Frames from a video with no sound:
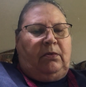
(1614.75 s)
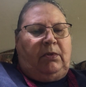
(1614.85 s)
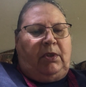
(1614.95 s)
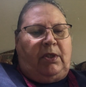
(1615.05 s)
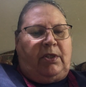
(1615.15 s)

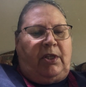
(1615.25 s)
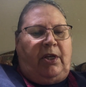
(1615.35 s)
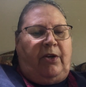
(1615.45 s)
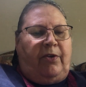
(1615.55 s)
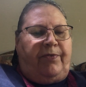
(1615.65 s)
I'm going to see
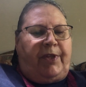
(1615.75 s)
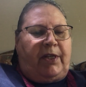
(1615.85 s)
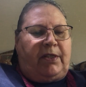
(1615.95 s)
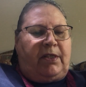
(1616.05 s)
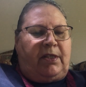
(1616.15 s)
here if
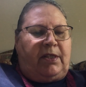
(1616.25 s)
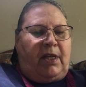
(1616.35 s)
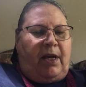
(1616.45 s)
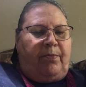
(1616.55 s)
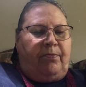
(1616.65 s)
that's the
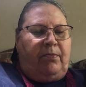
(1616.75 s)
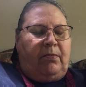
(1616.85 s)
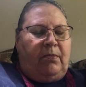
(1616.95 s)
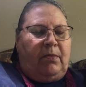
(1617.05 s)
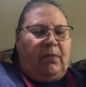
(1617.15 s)
same
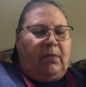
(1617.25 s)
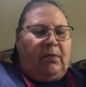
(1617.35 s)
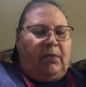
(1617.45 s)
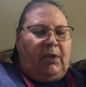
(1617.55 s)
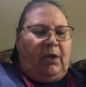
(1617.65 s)

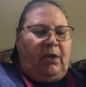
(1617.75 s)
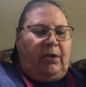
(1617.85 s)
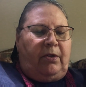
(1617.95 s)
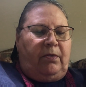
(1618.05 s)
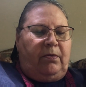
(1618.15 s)

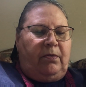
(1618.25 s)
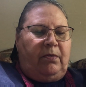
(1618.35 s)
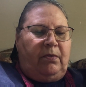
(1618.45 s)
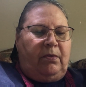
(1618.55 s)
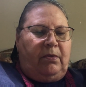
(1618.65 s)
color.
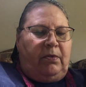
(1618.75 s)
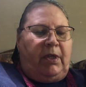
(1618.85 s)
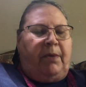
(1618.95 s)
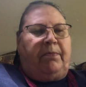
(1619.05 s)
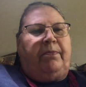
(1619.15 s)

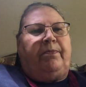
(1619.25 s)
Yep.